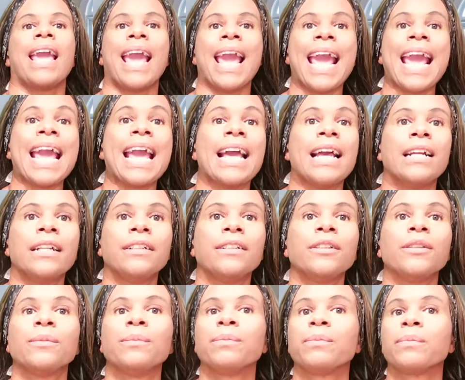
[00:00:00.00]

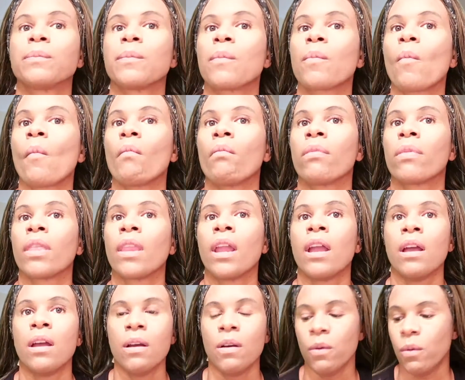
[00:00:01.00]
And
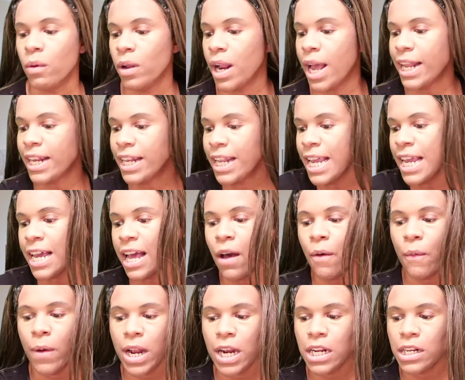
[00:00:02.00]
what I think I
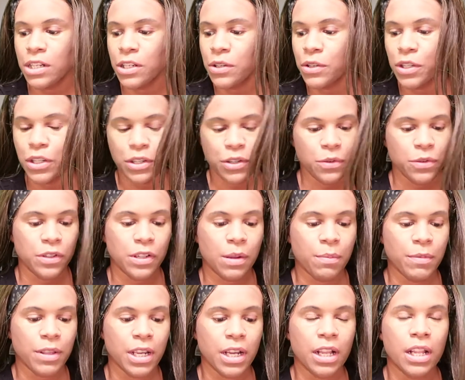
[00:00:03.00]
want to do
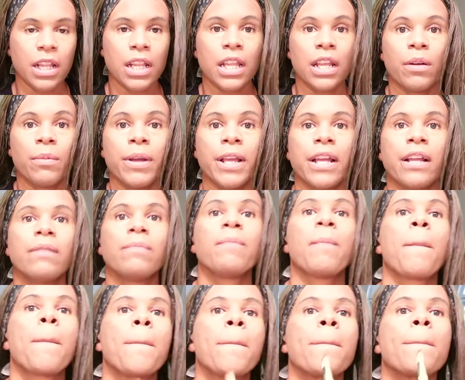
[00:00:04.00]
something a little bit,
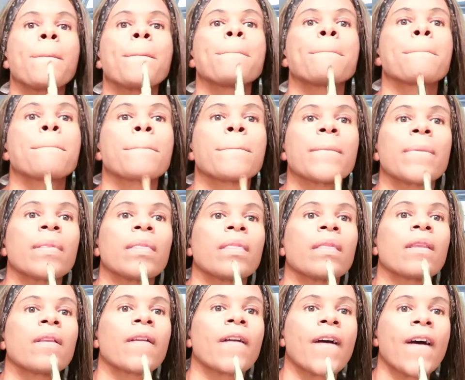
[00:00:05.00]

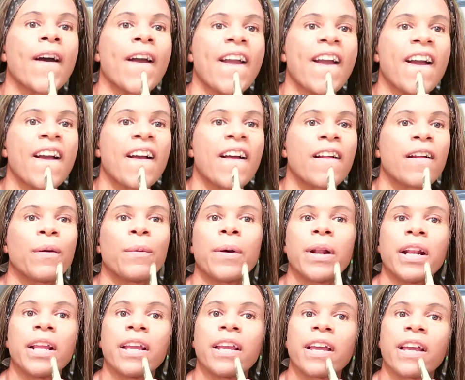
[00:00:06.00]
oh yeah, I
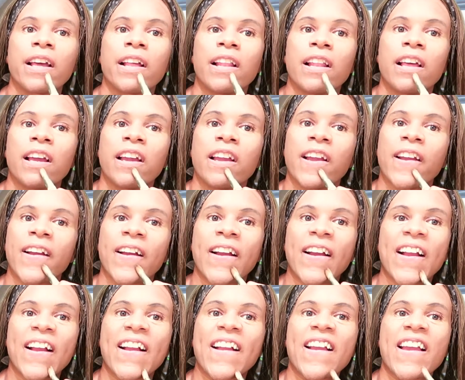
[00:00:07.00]
want to get like
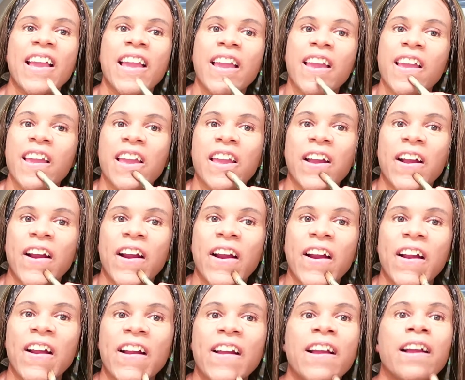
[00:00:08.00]

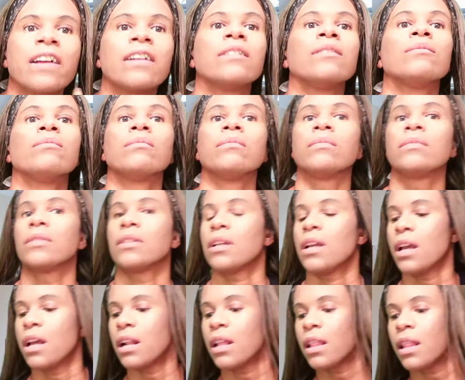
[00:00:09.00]
here,
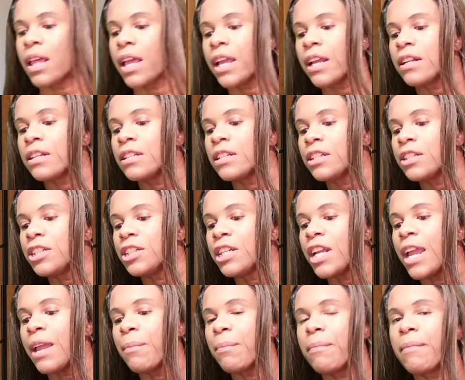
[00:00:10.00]
kind of like to
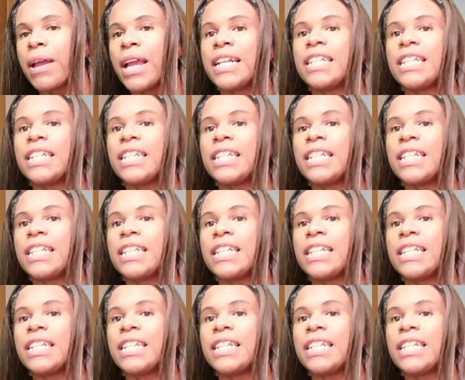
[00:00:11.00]
shape my